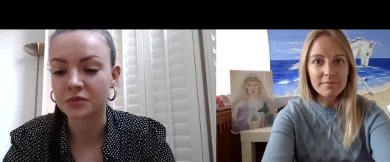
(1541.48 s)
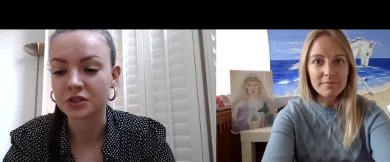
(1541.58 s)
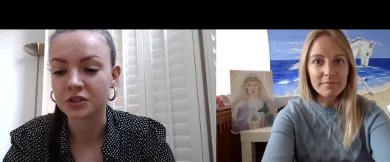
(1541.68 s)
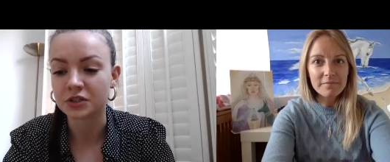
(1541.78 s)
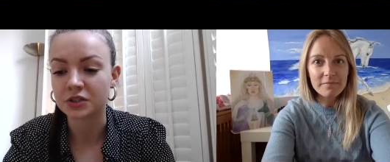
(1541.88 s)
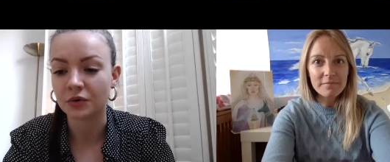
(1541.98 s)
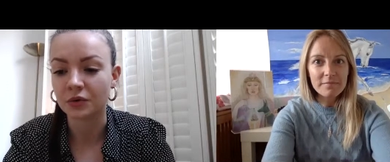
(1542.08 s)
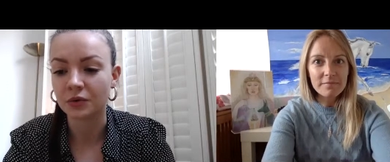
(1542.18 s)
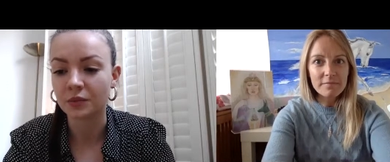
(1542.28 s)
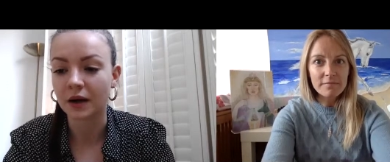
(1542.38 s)
Speaker 1: your
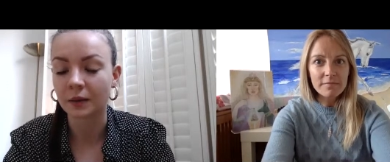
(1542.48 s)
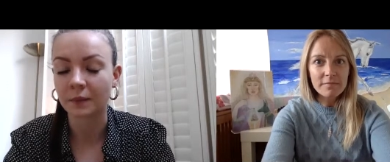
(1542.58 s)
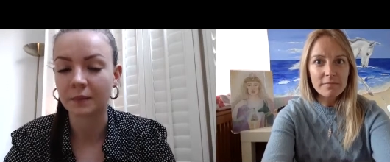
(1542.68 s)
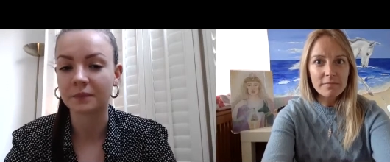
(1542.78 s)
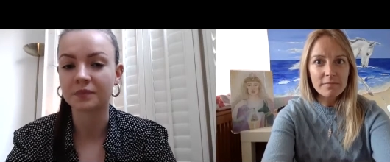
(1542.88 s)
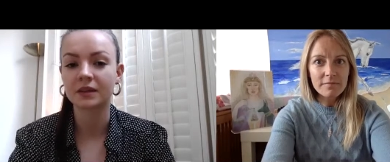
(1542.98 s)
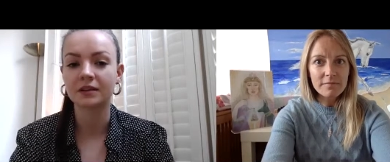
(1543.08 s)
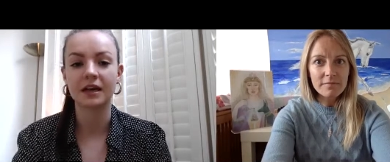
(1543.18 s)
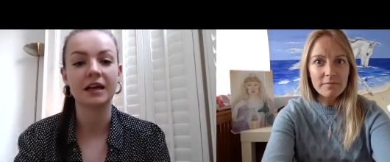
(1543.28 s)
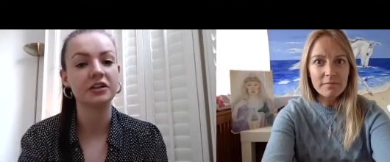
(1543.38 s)
um, the
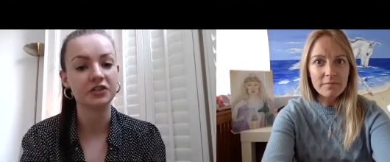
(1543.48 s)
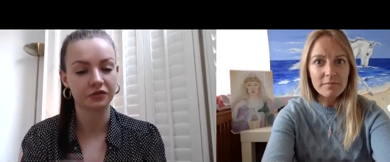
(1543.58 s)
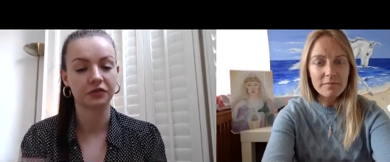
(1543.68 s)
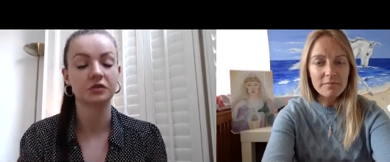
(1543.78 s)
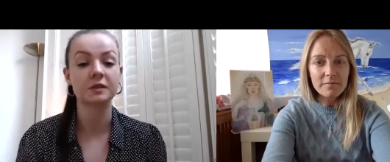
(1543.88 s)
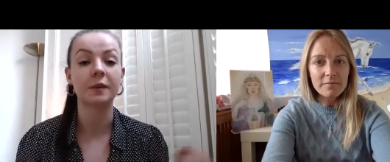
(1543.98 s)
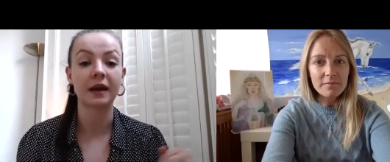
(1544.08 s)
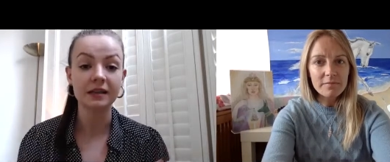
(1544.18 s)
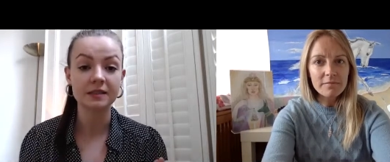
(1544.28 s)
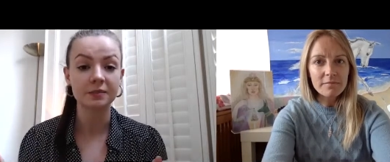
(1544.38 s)
energy of your
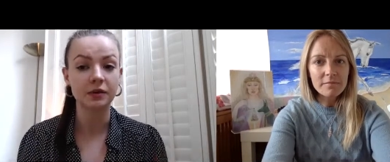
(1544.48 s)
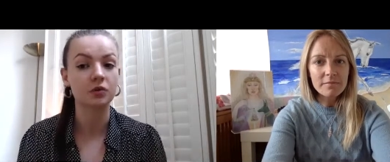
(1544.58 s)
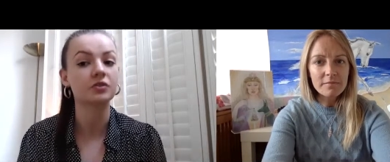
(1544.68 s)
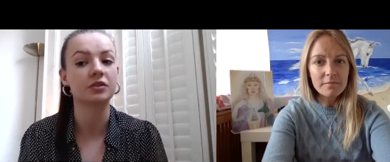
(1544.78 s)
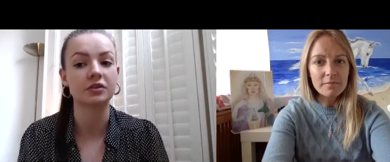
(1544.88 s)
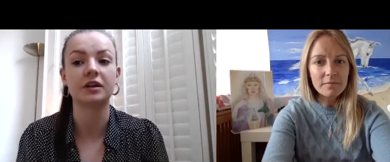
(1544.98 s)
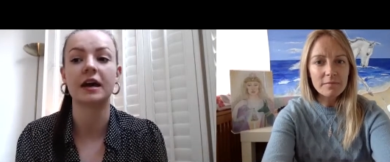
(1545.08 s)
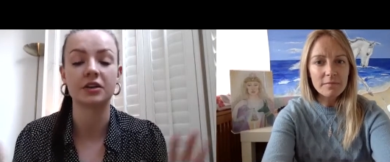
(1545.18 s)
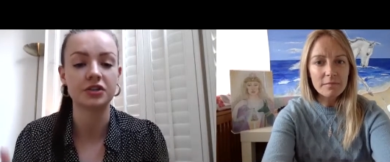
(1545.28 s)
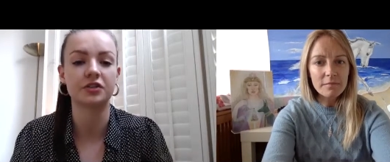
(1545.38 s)
space, but also the
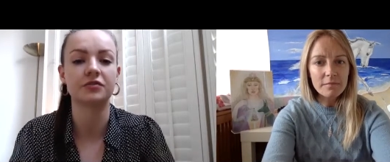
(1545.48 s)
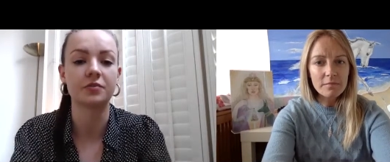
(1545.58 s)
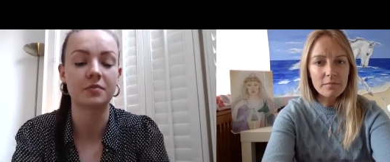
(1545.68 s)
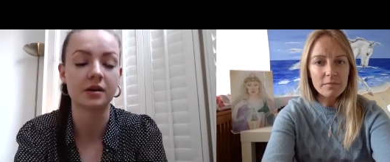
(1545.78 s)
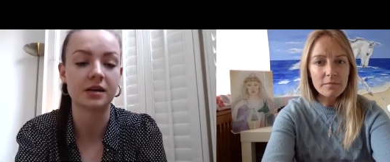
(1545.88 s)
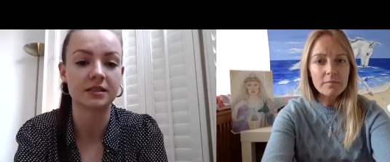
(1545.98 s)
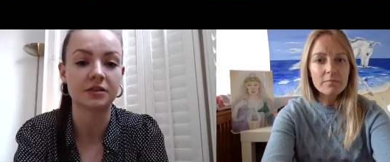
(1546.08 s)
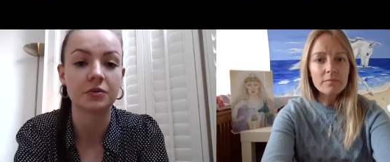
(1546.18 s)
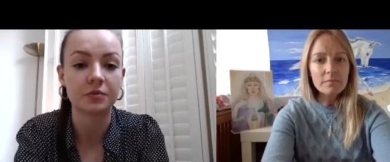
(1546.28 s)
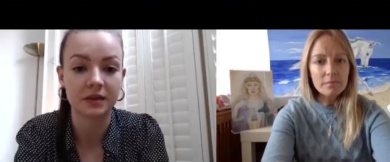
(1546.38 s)
energy of your mind and your
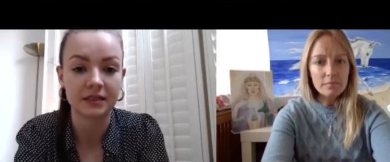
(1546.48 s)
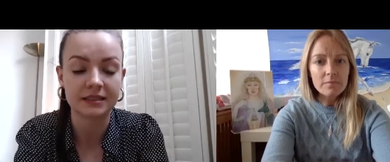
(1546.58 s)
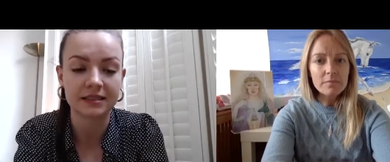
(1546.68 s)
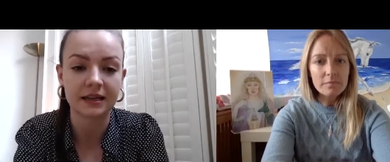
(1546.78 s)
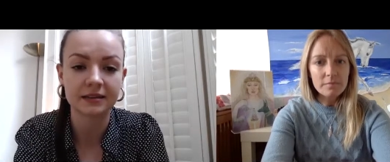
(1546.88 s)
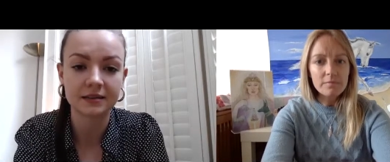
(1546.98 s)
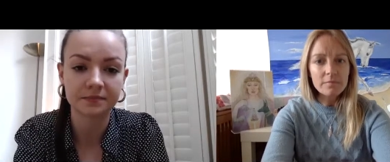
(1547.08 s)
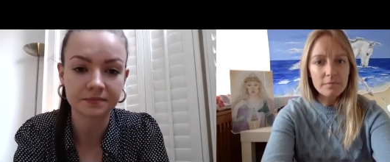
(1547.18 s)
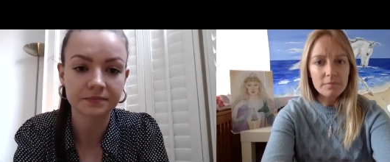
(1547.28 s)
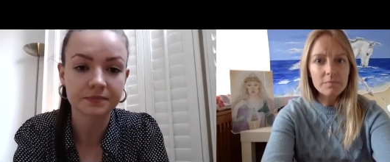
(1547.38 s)
mindset
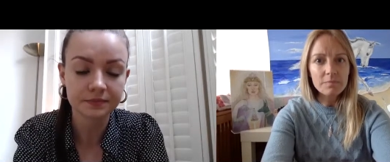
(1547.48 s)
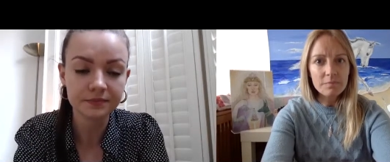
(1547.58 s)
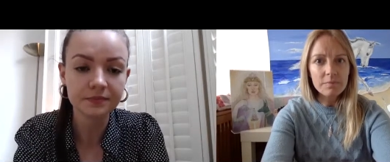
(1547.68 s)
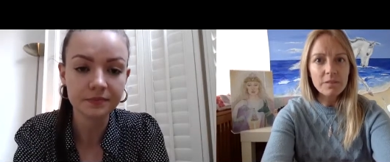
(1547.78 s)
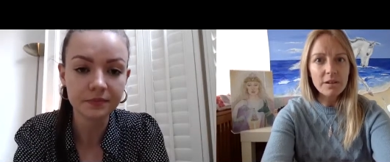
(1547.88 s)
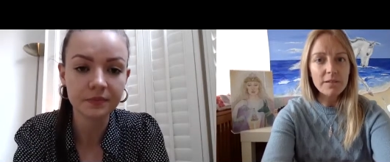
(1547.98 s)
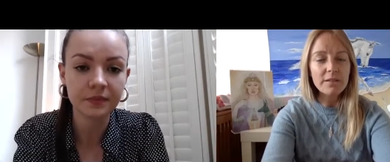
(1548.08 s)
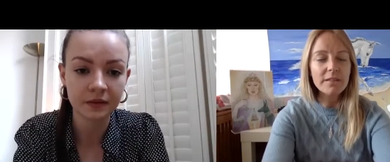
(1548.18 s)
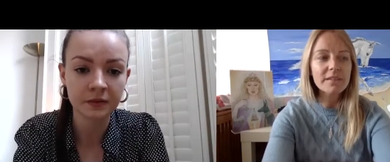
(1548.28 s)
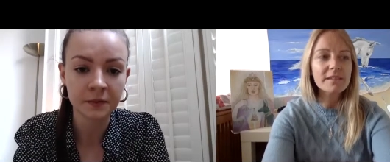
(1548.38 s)
Speaker 2: Mm. I
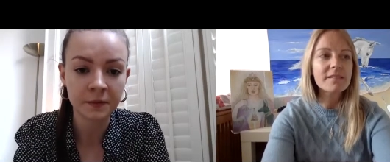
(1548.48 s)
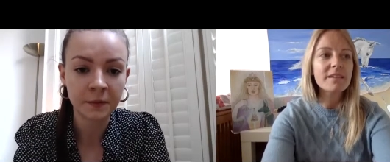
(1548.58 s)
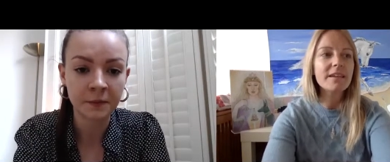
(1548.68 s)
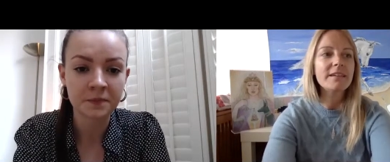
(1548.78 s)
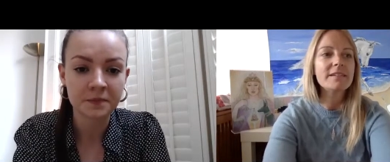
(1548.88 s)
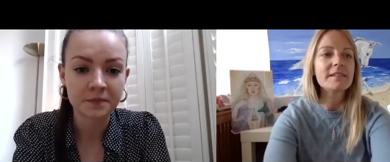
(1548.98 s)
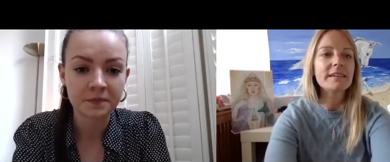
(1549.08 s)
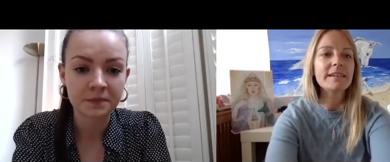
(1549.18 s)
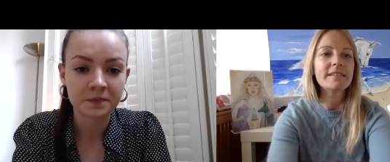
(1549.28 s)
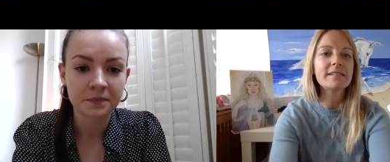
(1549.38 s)
think that's the key, isn't it?
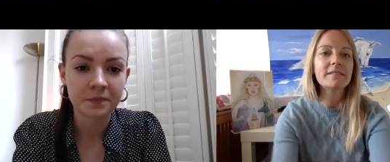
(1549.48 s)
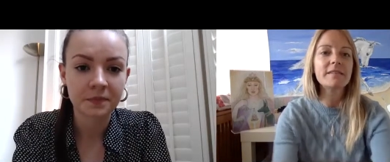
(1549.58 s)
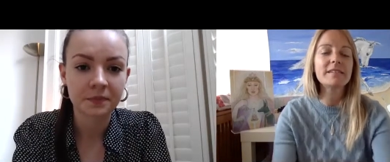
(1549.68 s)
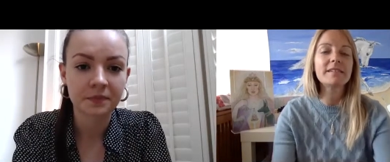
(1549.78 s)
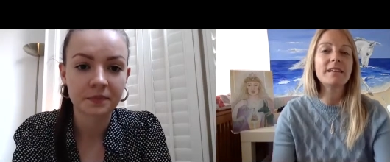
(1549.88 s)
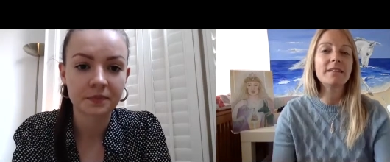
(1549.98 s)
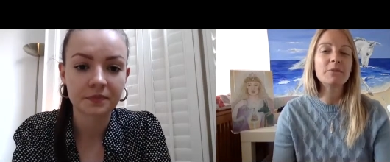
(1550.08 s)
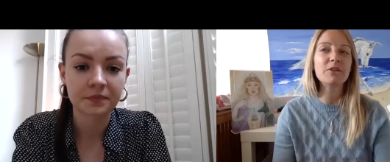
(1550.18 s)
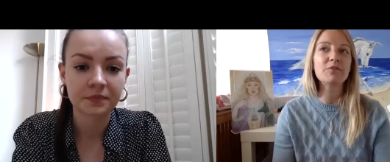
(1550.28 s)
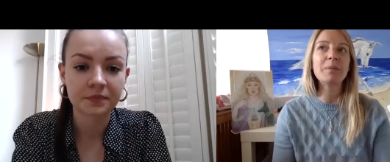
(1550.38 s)
It's uh, there's an
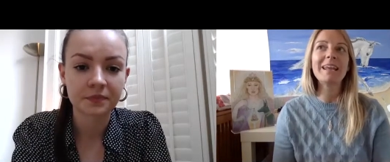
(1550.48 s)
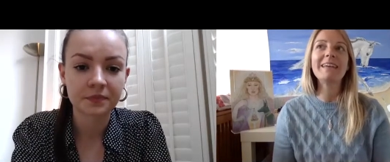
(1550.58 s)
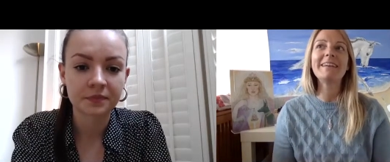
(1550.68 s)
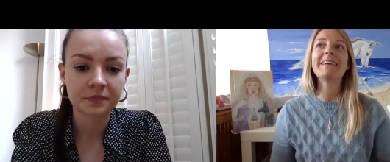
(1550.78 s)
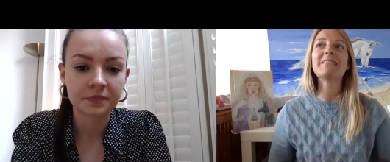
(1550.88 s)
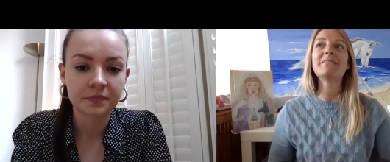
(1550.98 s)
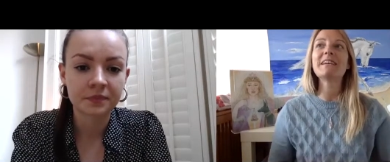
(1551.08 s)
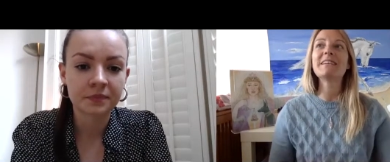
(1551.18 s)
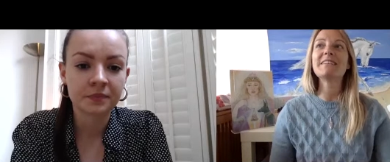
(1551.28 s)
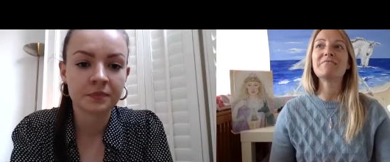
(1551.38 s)
element of planning and
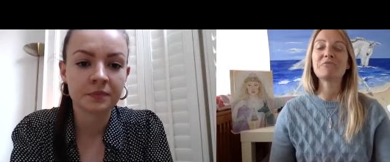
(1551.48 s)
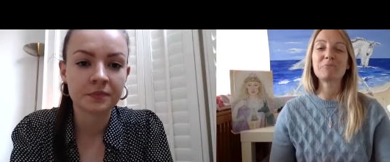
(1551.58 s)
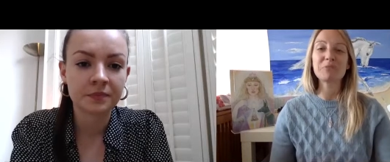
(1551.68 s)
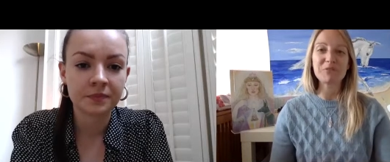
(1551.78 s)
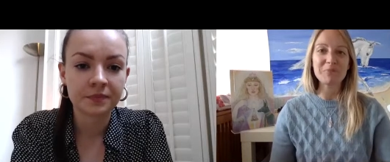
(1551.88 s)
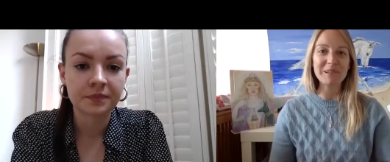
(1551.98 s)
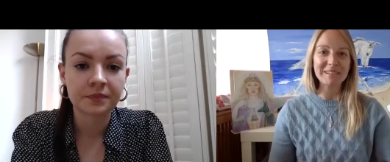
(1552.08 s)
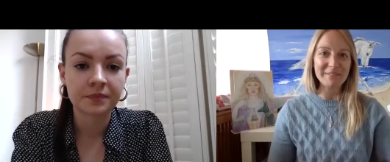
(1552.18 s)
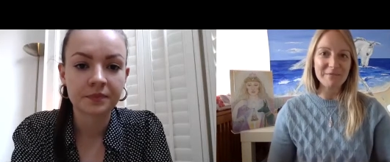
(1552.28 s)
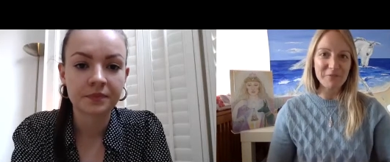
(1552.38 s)
taking
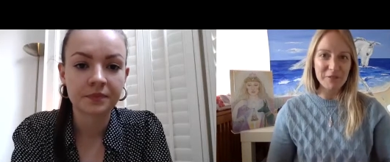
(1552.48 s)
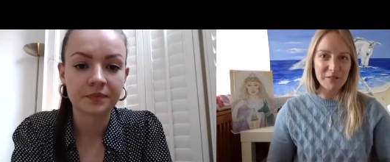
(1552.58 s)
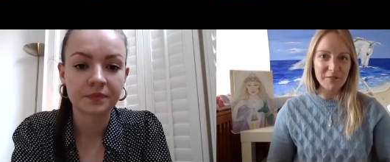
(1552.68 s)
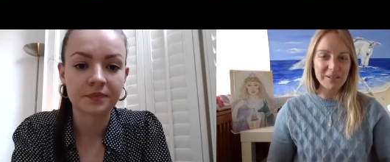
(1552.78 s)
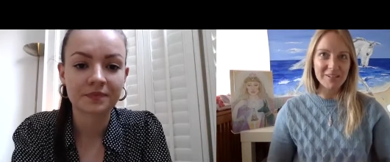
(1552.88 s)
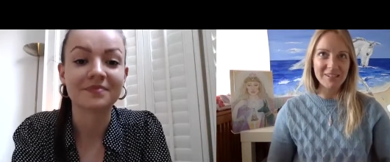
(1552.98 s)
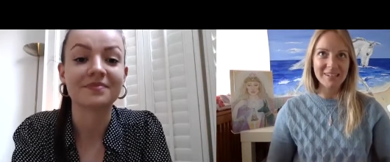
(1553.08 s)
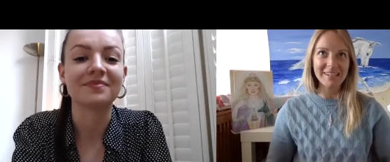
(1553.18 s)
responsibility for it that we just, mm.